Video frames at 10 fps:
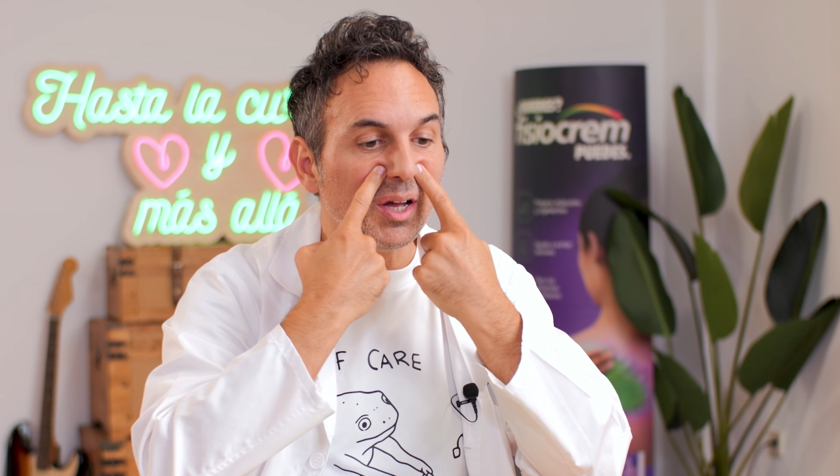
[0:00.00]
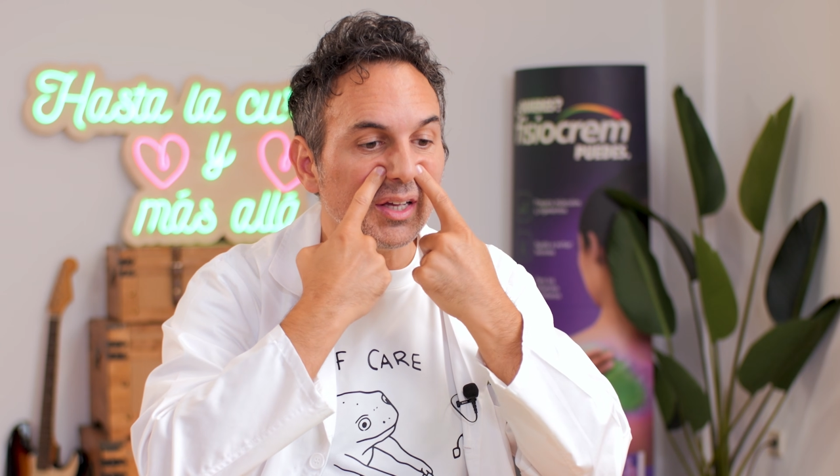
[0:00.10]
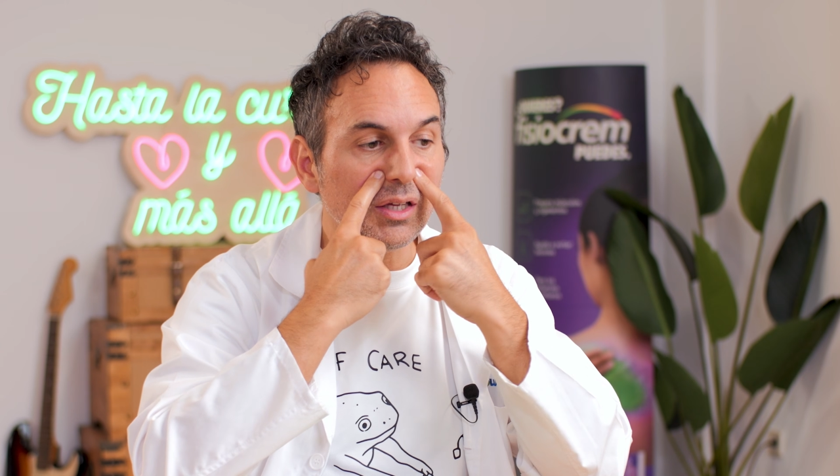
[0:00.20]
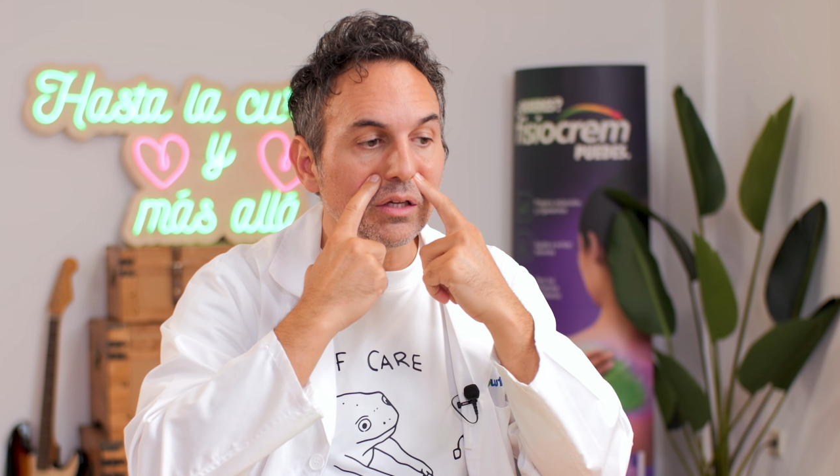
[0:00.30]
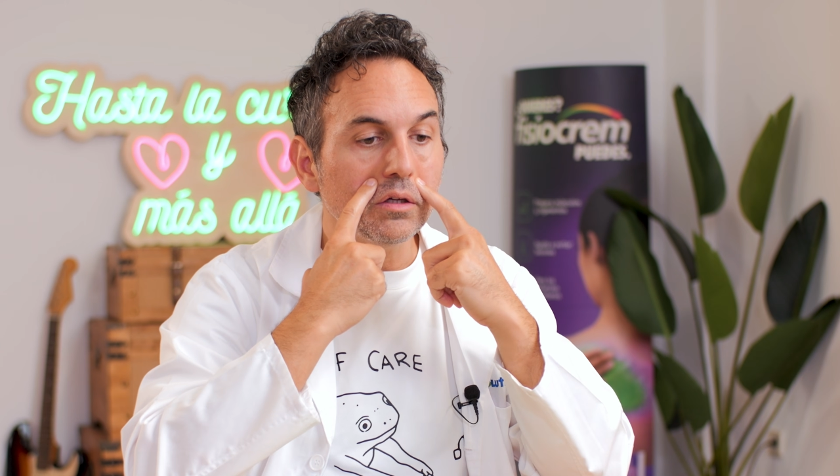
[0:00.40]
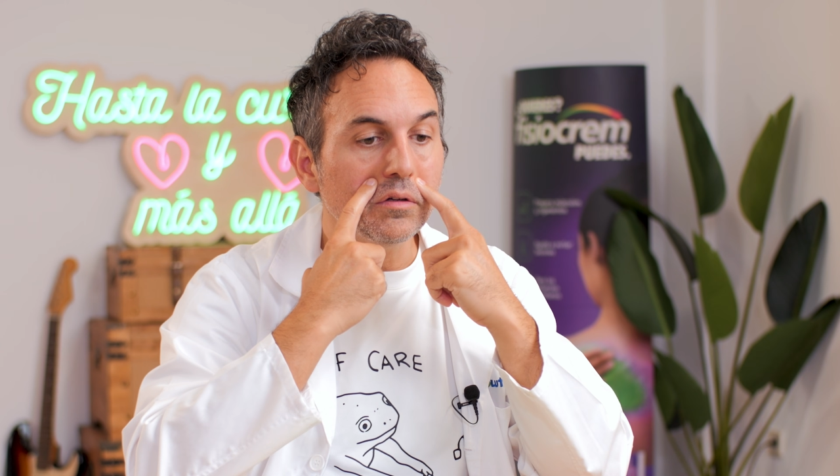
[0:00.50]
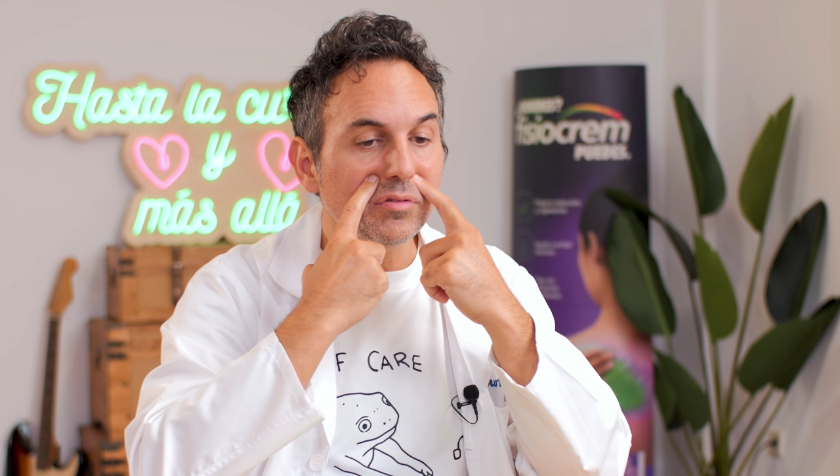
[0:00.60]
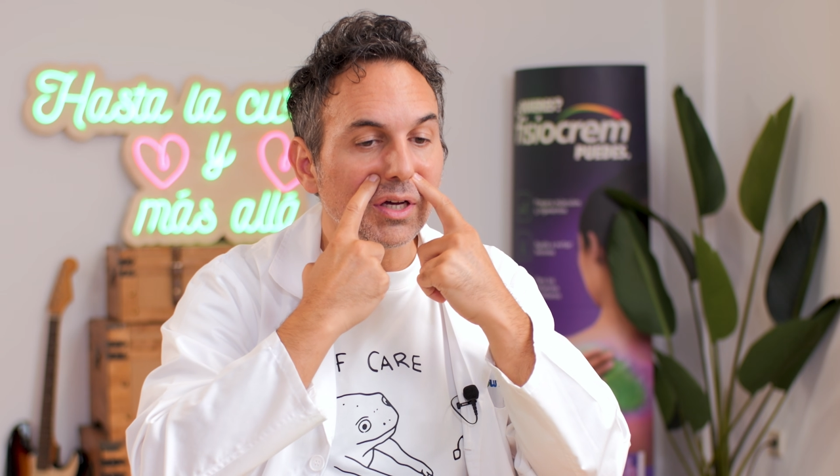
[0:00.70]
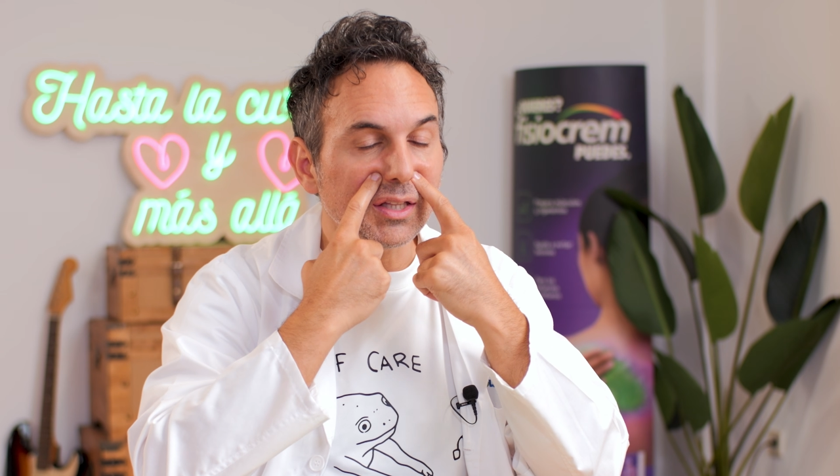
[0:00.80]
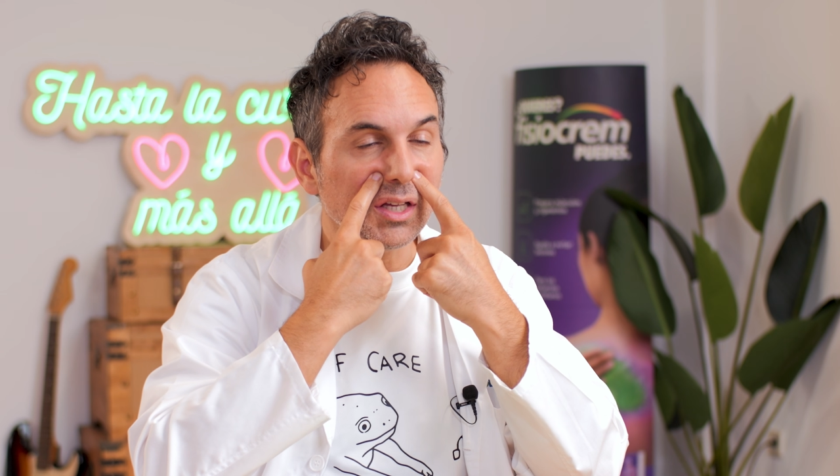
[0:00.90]
me here.
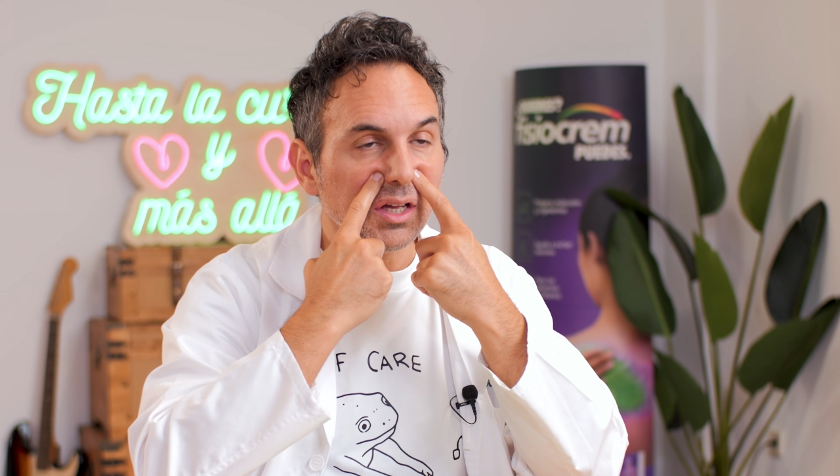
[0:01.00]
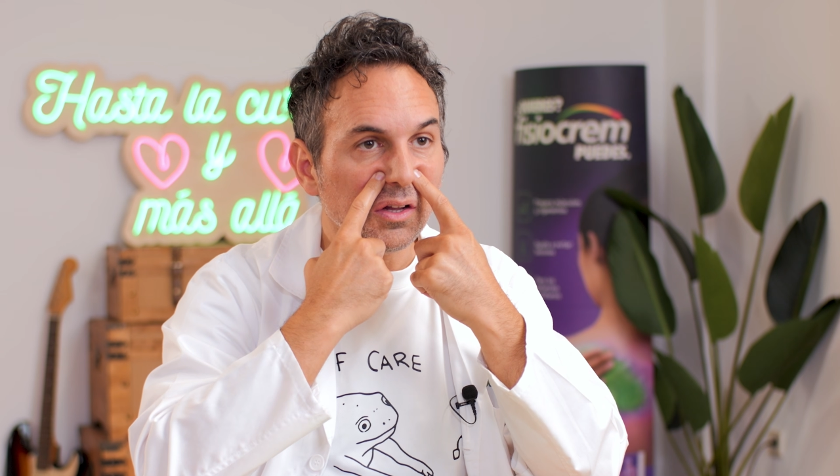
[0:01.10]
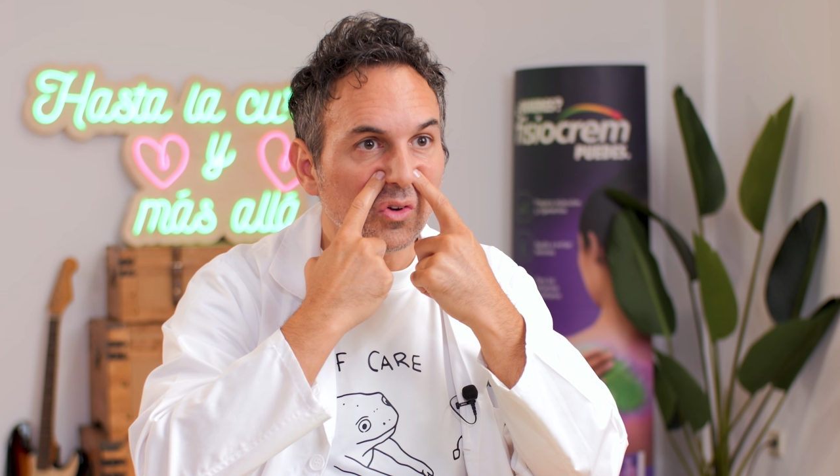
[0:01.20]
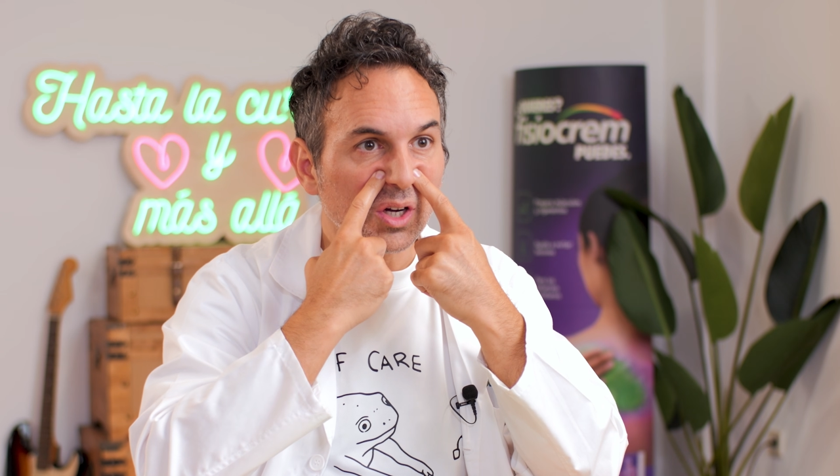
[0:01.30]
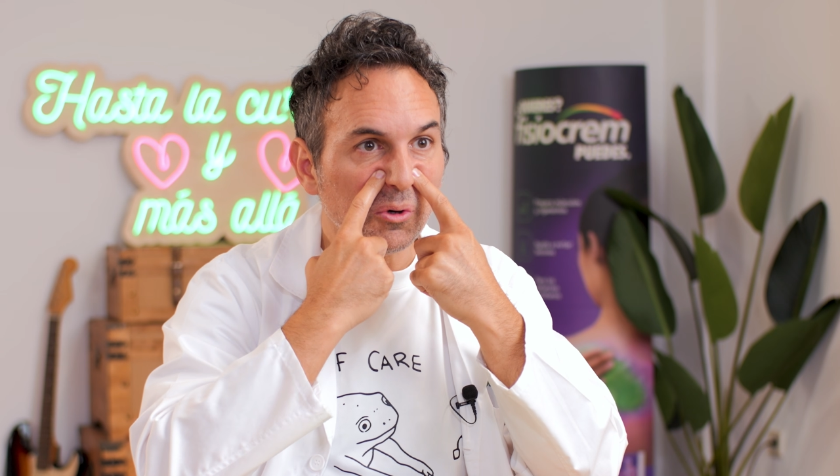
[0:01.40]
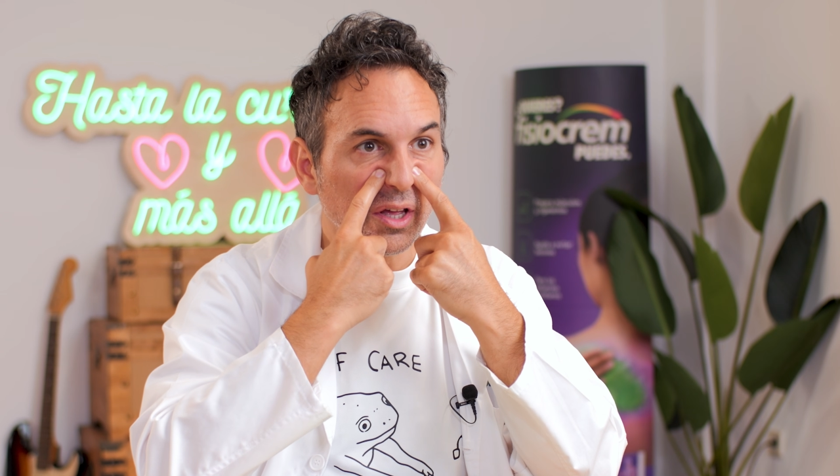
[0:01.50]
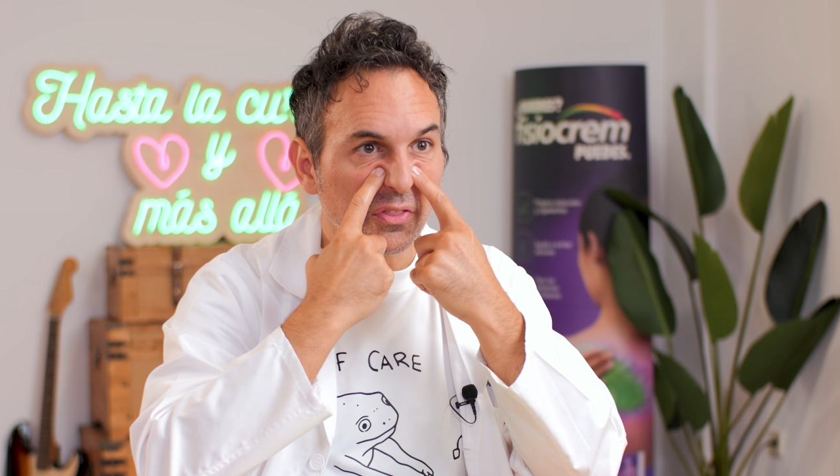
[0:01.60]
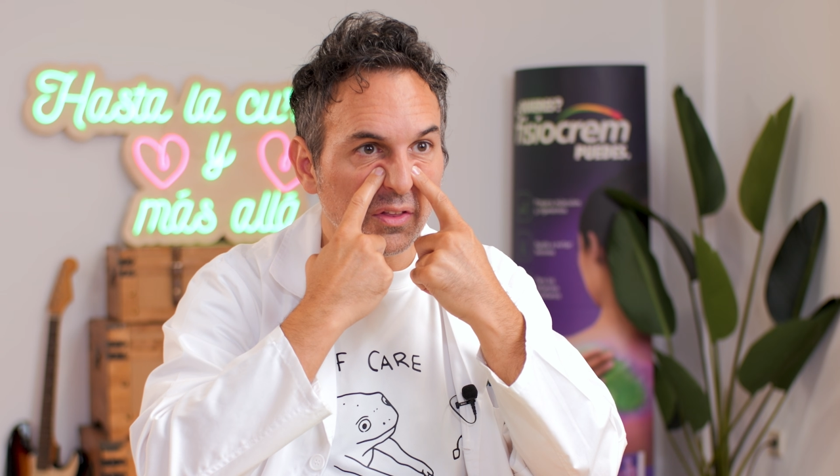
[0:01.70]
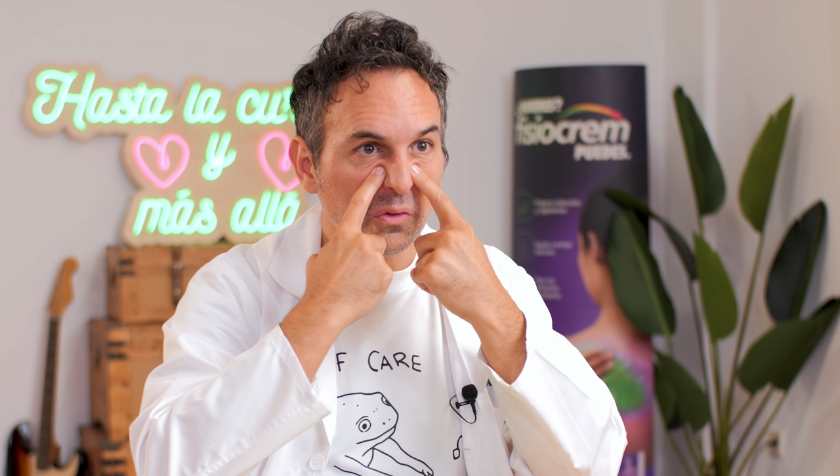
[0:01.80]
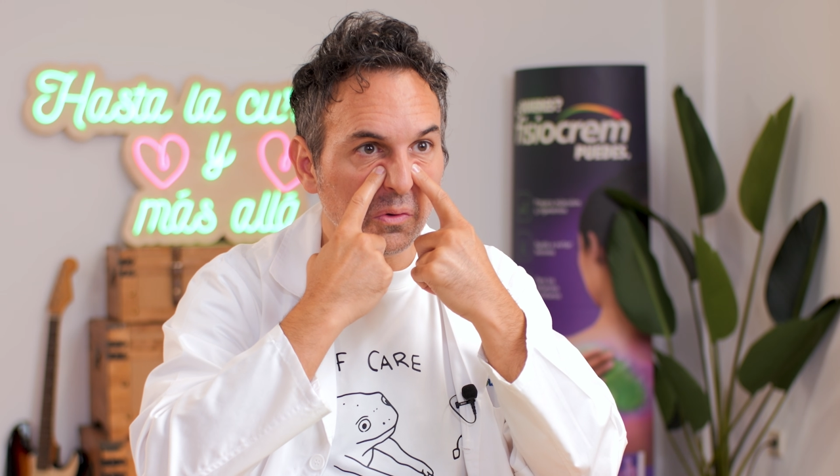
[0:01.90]
Watch what I'm doing.